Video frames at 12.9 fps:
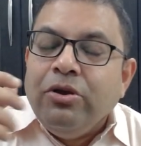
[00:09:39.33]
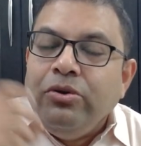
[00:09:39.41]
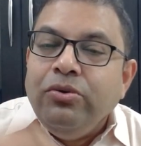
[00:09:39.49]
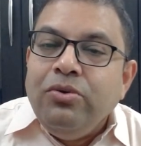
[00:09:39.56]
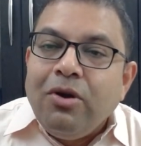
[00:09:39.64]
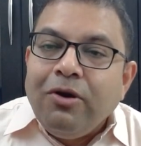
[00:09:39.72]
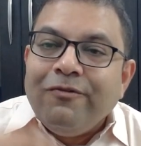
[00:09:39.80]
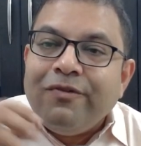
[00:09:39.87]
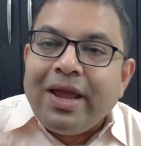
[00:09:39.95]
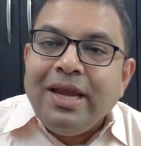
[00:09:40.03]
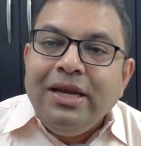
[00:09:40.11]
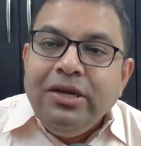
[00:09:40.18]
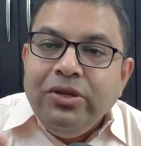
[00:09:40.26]
Do not
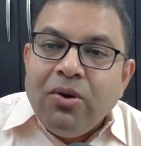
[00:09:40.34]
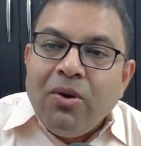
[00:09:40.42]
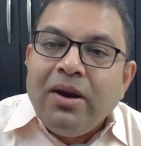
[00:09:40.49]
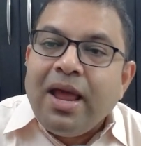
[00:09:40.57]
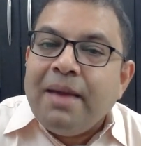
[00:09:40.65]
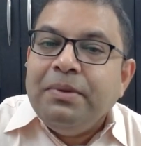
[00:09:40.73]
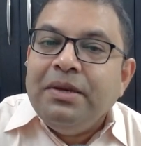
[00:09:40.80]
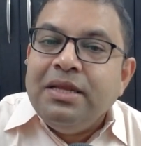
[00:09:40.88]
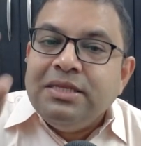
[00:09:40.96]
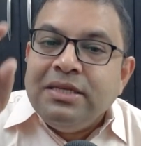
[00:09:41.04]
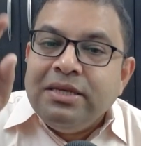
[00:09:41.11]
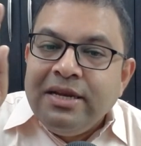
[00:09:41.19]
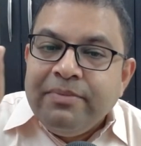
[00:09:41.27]
find your
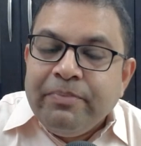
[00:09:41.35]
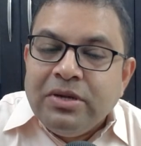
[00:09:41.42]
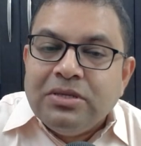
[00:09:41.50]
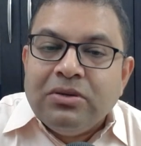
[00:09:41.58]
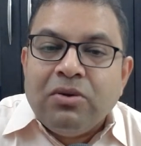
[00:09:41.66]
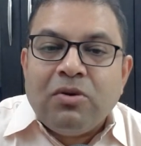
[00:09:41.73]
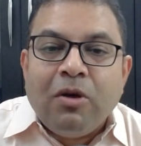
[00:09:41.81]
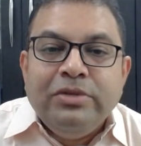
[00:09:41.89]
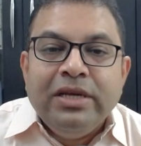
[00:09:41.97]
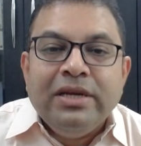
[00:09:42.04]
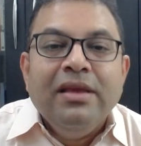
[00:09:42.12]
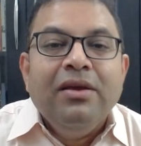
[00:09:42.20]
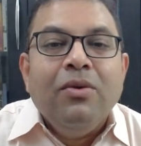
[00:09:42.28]
happiness in any person or
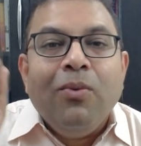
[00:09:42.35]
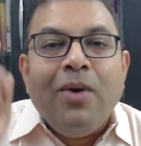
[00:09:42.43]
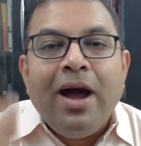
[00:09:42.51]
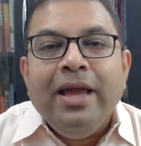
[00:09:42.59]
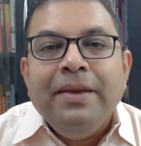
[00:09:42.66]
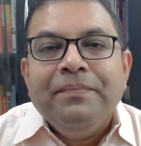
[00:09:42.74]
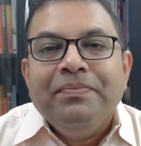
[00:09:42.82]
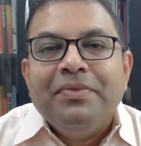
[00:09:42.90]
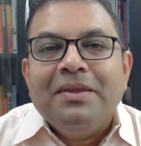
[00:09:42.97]
object. Why?